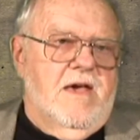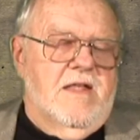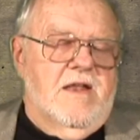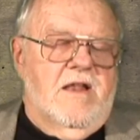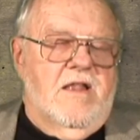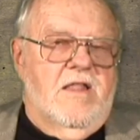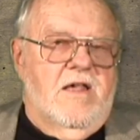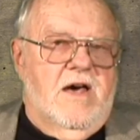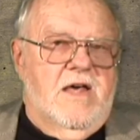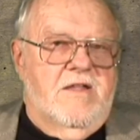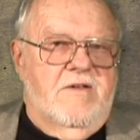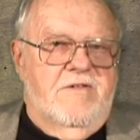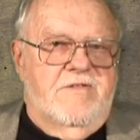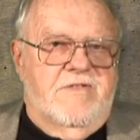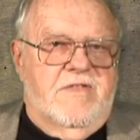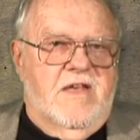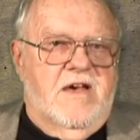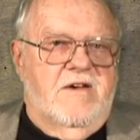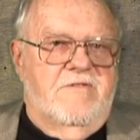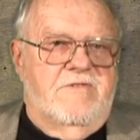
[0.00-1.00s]
And a lot of
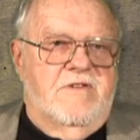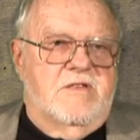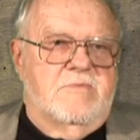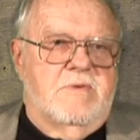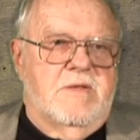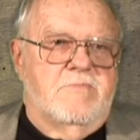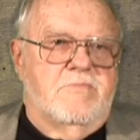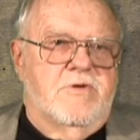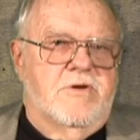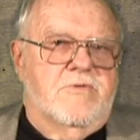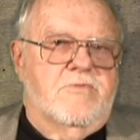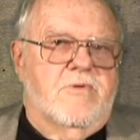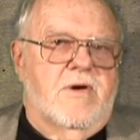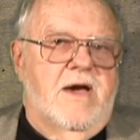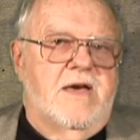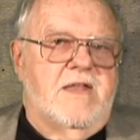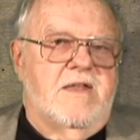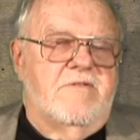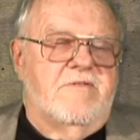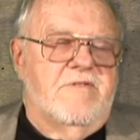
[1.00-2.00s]
stuff has been put
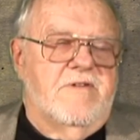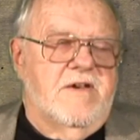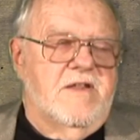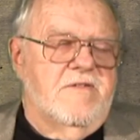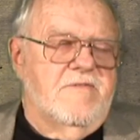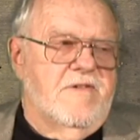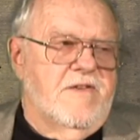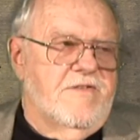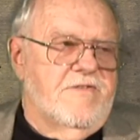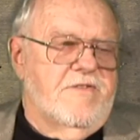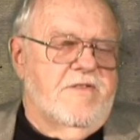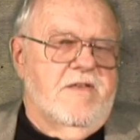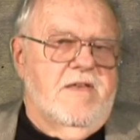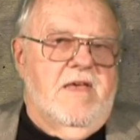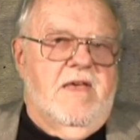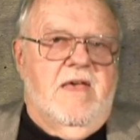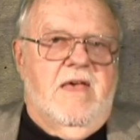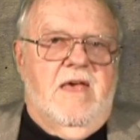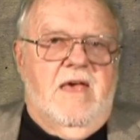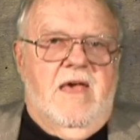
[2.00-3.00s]
right in front of us,
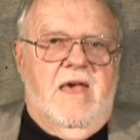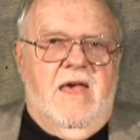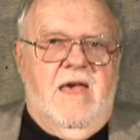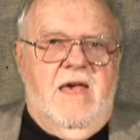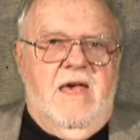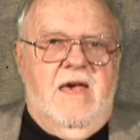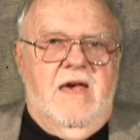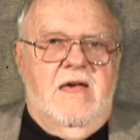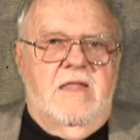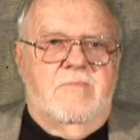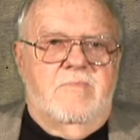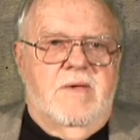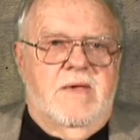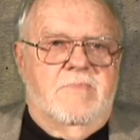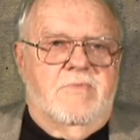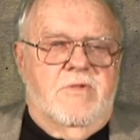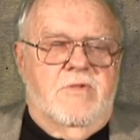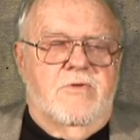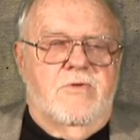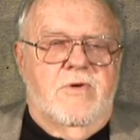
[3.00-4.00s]
and
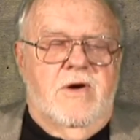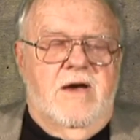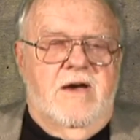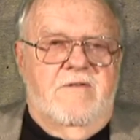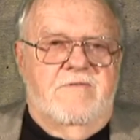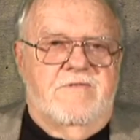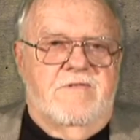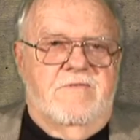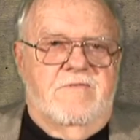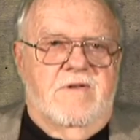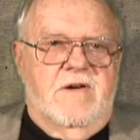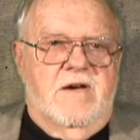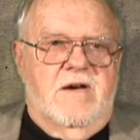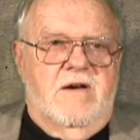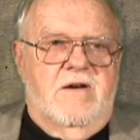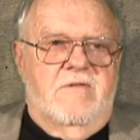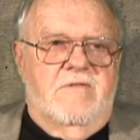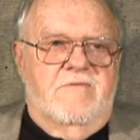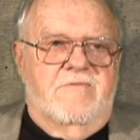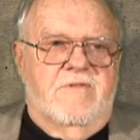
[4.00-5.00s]
people who have
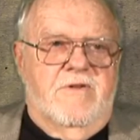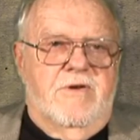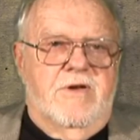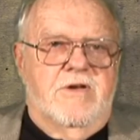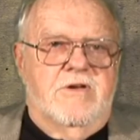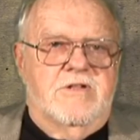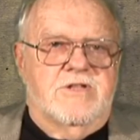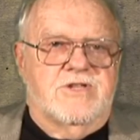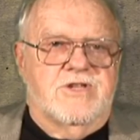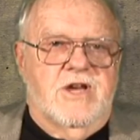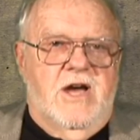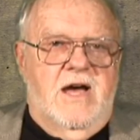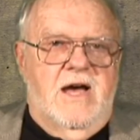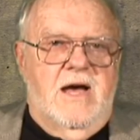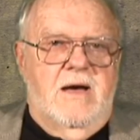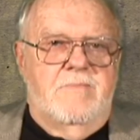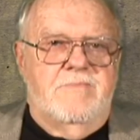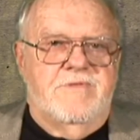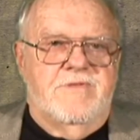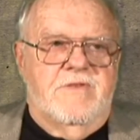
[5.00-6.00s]
very good
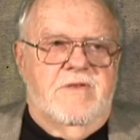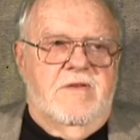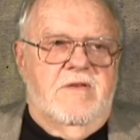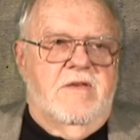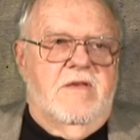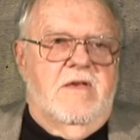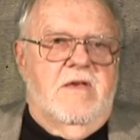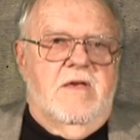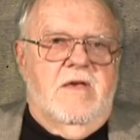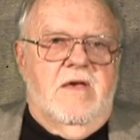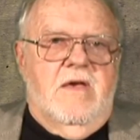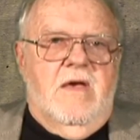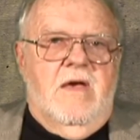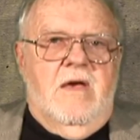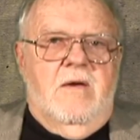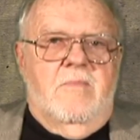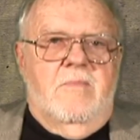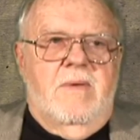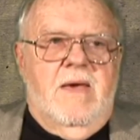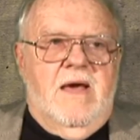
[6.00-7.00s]
jobs,
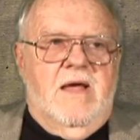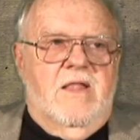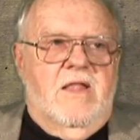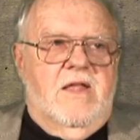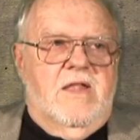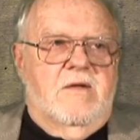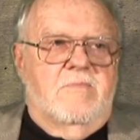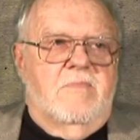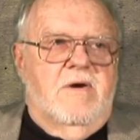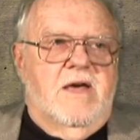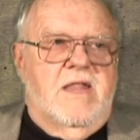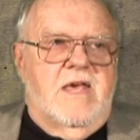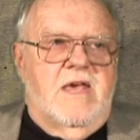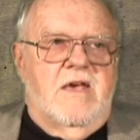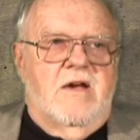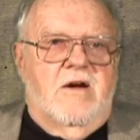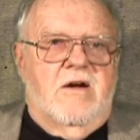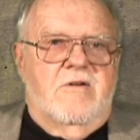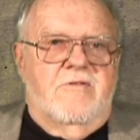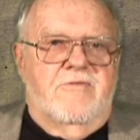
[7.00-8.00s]
make a lot of
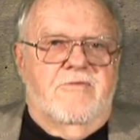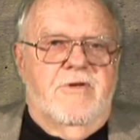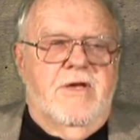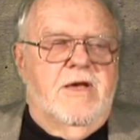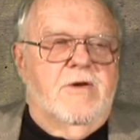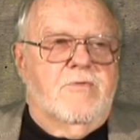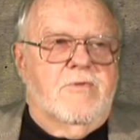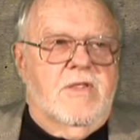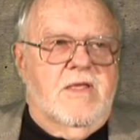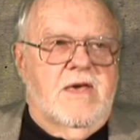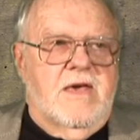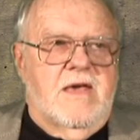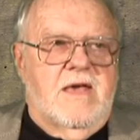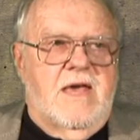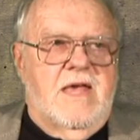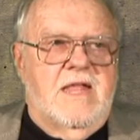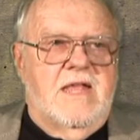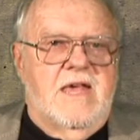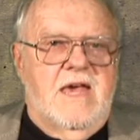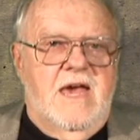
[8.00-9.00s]
money, are frequently
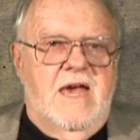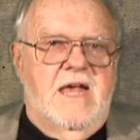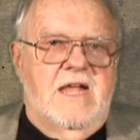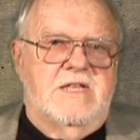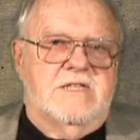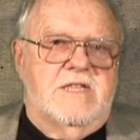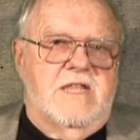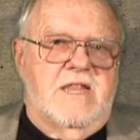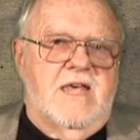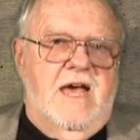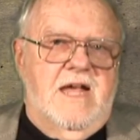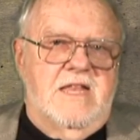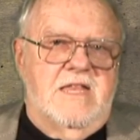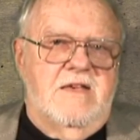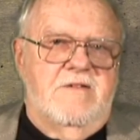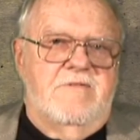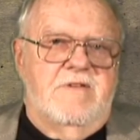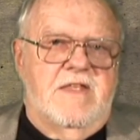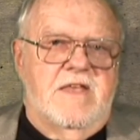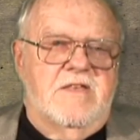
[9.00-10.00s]
engaged in
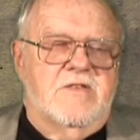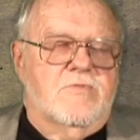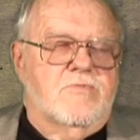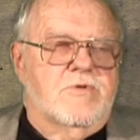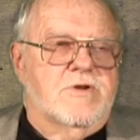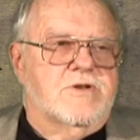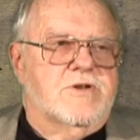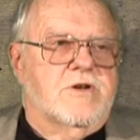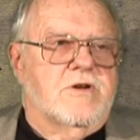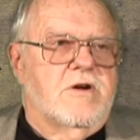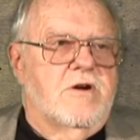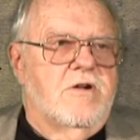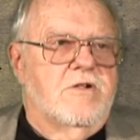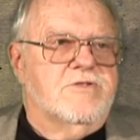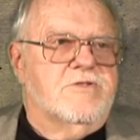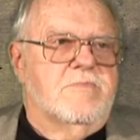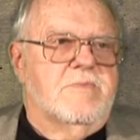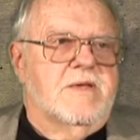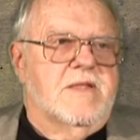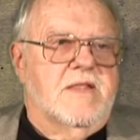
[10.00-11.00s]
activities which are
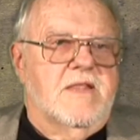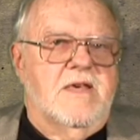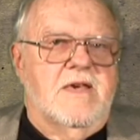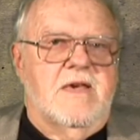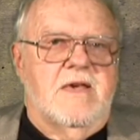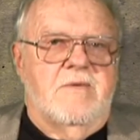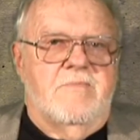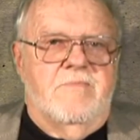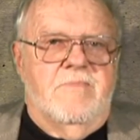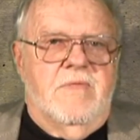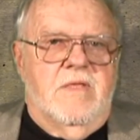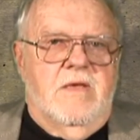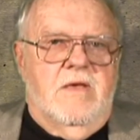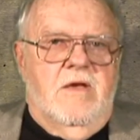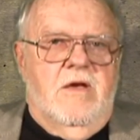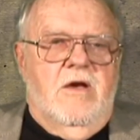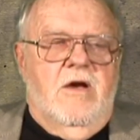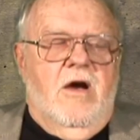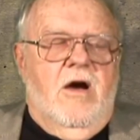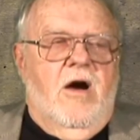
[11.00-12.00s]
ultimately
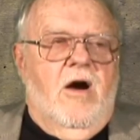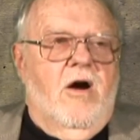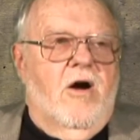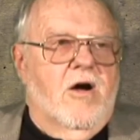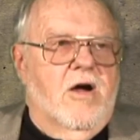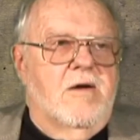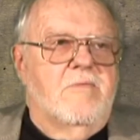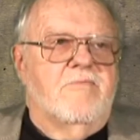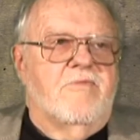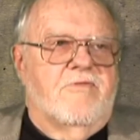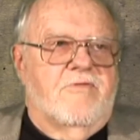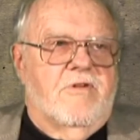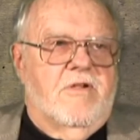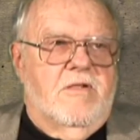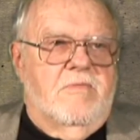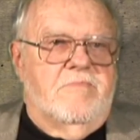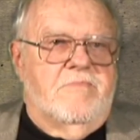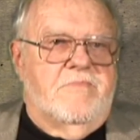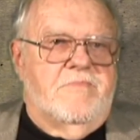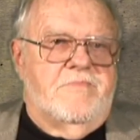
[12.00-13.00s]

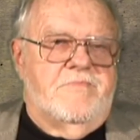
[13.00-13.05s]
harmful.